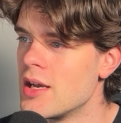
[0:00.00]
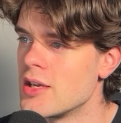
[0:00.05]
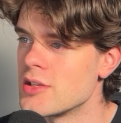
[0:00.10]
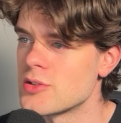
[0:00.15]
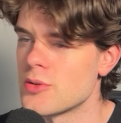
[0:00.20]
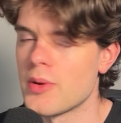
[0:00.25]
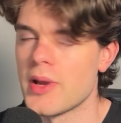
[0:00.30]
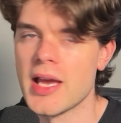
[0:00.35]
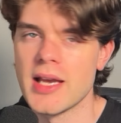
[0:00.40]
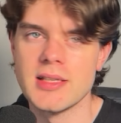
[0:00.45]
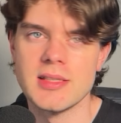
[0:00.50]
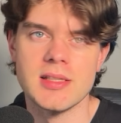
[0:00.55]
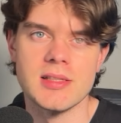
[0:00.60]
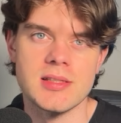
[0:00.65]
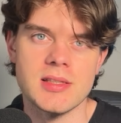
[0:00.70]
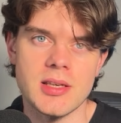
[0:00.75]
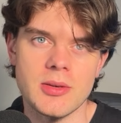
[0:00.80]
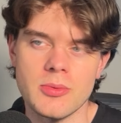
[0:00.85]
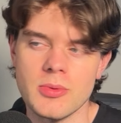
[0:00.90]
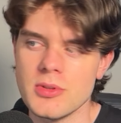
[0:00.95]
So
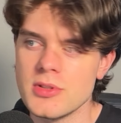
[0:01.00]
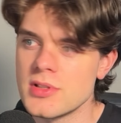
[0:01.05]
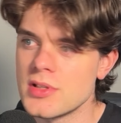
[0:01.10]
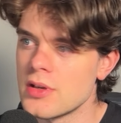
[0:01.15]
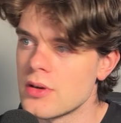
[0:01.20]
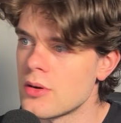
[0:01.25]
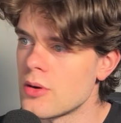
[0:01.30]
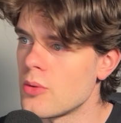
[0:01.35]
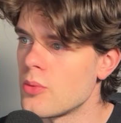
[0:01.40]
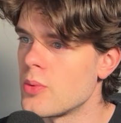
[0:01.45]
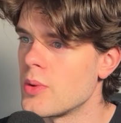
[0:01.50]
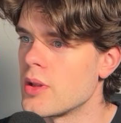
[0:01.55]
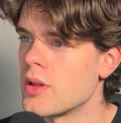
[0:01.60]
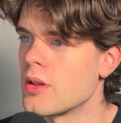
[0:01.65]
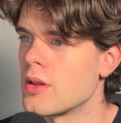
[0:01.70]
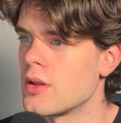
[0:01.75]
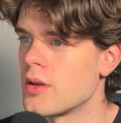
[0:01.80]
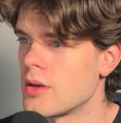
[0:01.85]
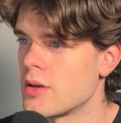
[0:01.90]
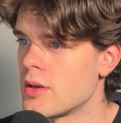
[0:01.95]
axis equals 0
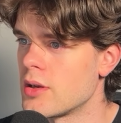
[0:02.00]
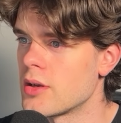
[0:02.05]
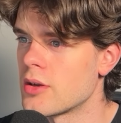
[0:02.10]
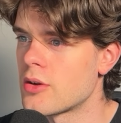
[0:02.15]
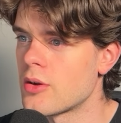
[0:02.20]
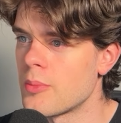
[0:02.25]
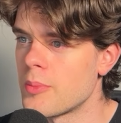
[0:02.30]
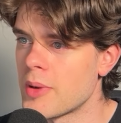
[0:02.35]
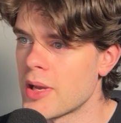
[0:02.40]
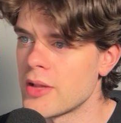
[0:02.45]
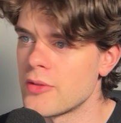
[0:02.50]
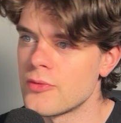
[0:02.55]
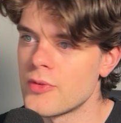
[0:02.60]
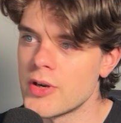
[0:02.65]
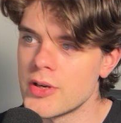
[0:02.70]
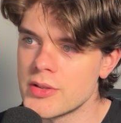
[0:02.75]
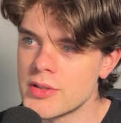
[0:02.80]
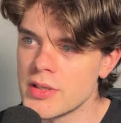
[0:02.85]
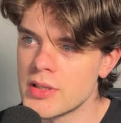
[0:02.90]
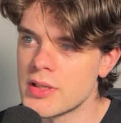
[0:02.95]
will combine
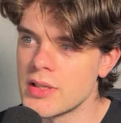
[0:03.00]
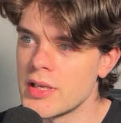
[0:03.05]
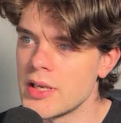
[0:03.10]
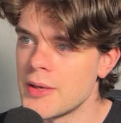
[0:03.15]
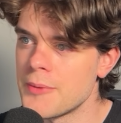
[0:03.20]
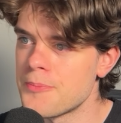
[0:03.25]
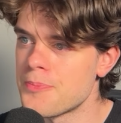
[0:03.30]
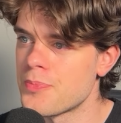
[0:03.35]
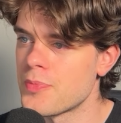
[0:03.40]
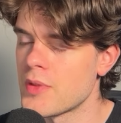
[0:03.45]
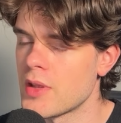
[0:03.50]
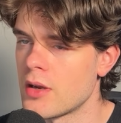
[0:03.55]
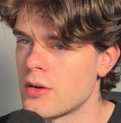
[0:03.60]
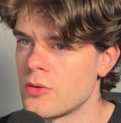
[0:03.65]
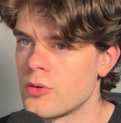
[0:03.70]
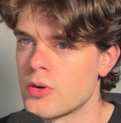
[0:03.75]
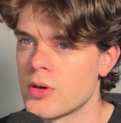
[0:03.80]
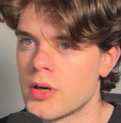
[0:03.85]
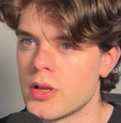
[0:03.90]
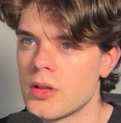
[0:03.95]
vertically
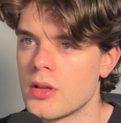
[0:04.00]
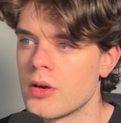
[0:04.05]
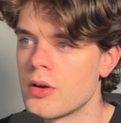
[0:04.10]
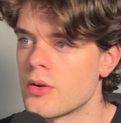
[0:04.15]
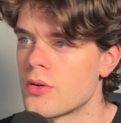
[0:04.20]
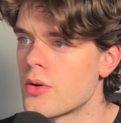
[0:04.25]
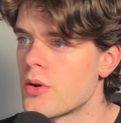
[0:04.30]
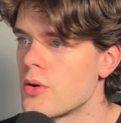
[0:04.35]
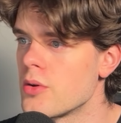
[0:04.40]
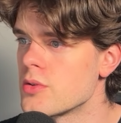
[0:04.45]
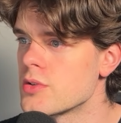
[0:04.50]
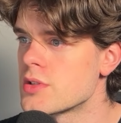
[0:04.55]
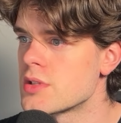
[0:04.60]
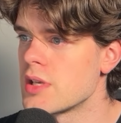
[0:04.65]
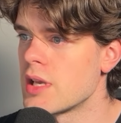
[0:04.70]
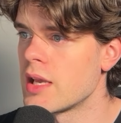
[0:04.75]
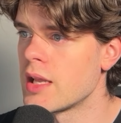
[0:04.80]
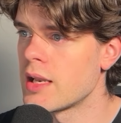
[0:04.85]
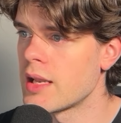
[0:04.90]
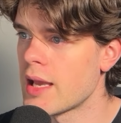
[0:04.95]
or along rows,
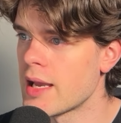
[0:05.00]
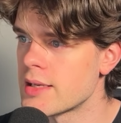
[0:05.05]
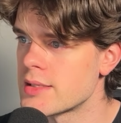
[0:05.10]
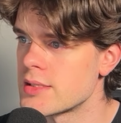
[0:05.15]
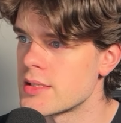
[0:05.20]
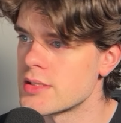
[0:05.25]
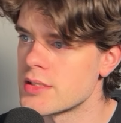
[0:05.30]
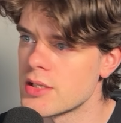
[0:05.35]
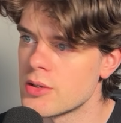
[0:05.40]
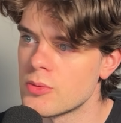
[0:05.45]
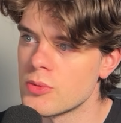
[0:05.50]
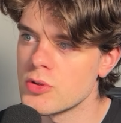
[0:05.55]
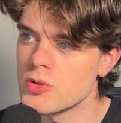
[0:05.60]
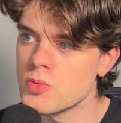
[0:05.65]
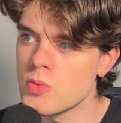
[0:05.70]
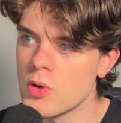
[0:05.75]
and axis equals